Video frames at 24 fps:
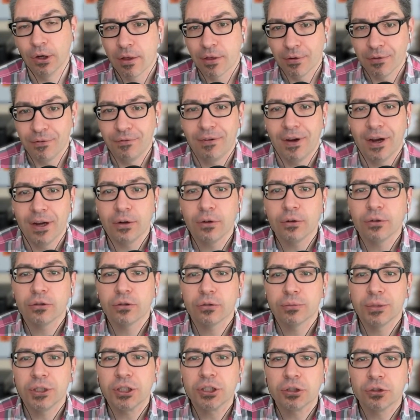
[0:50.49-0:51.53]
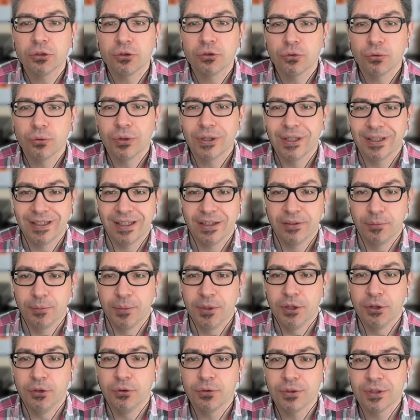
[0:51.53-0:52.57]
the file automation tool that I've
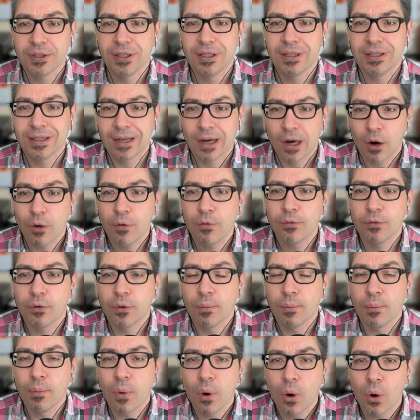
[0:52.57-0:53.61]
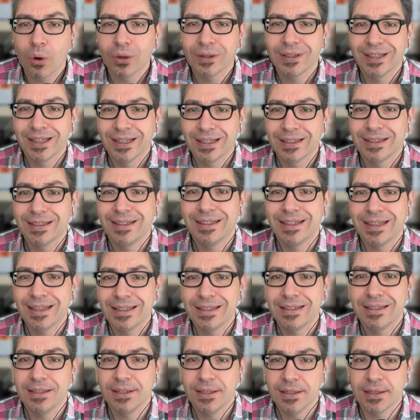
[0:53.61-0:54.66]
been using now for more than
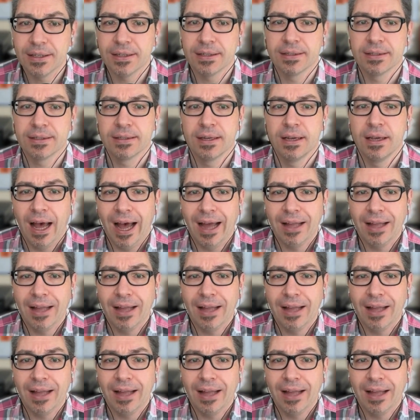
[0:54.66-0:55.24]
10 years.